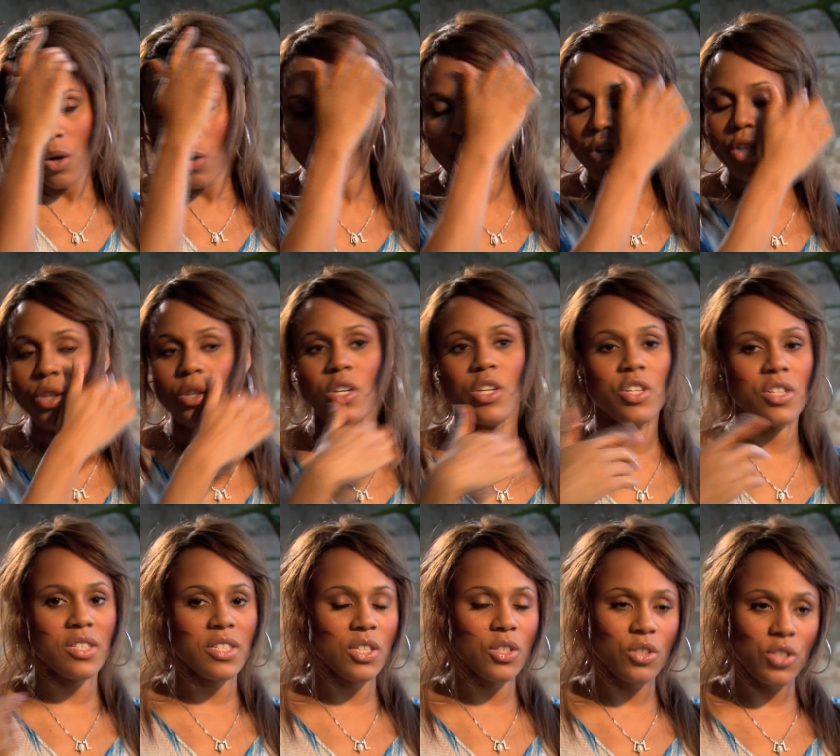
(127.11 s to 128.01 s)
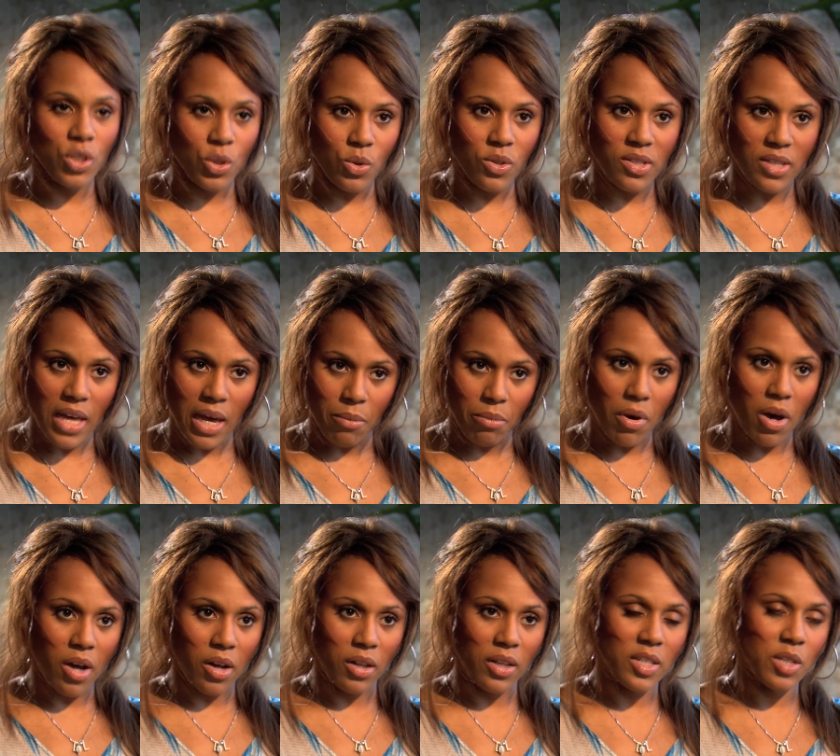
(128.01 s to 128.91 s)
Well, you can still use that
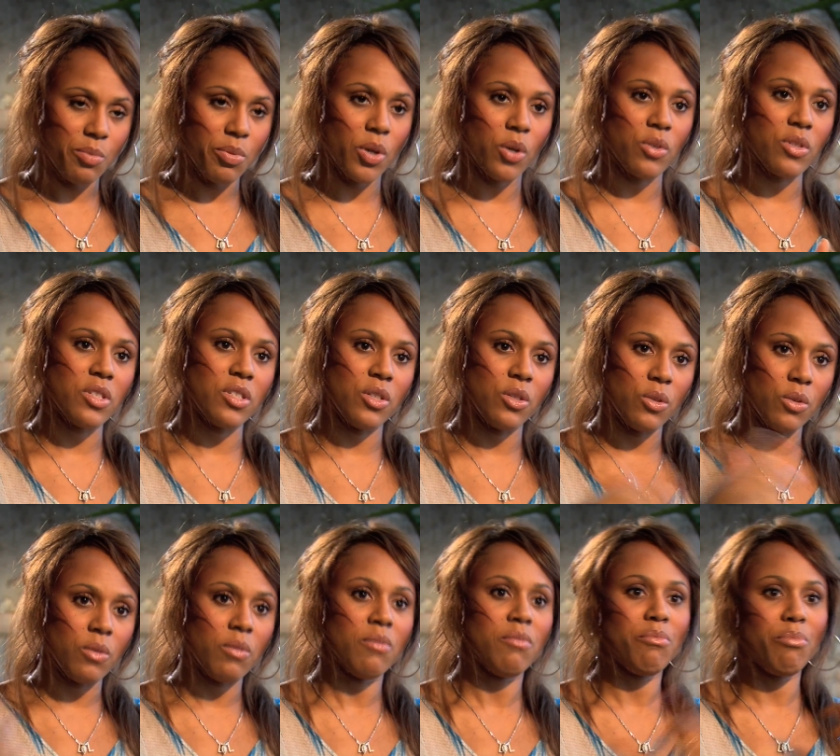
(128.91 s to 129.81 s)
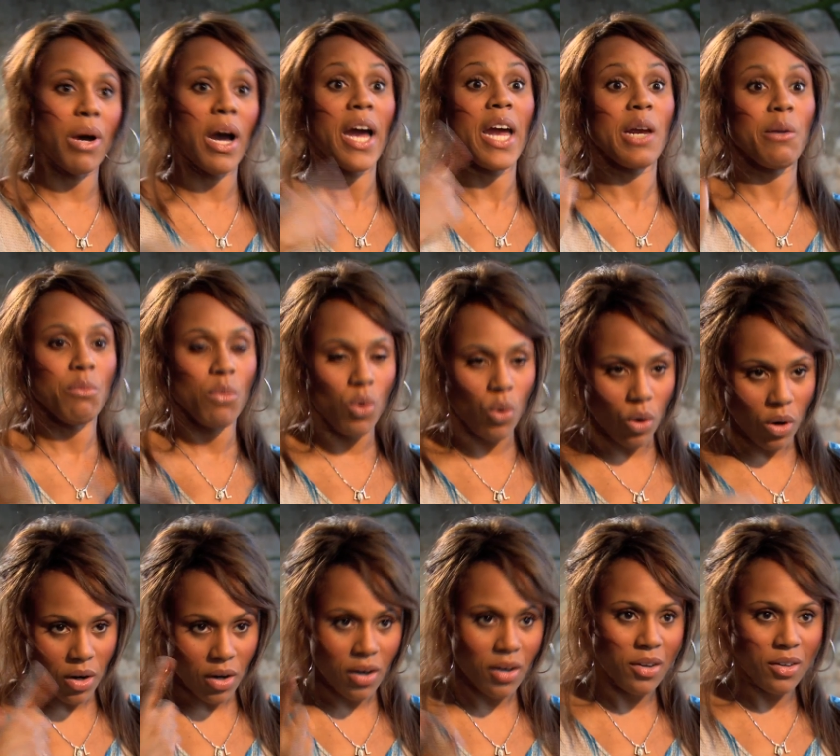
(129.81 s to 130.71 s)
bottle as opposed to buying
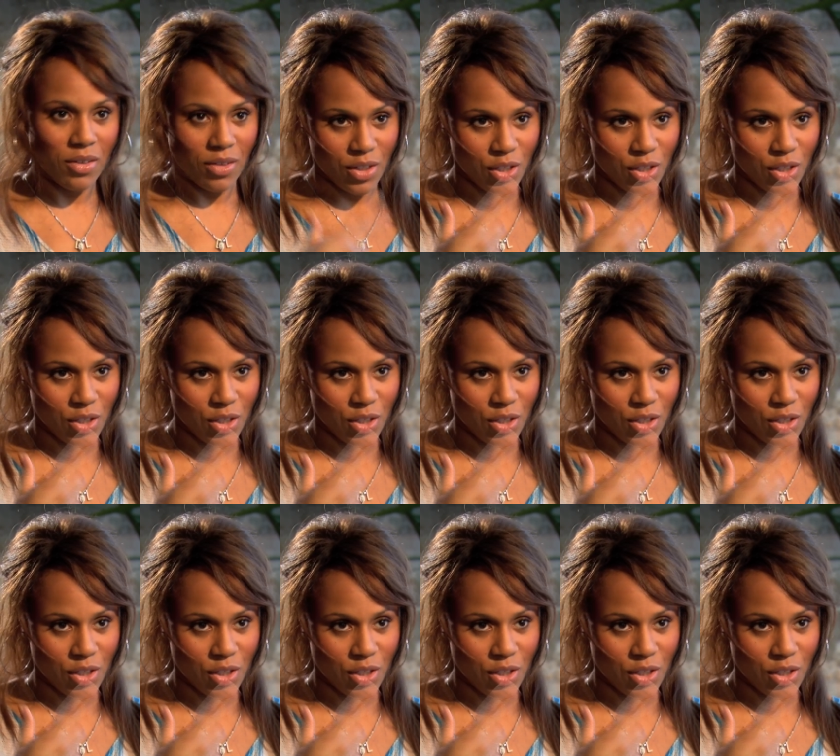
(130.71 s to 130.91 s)
more,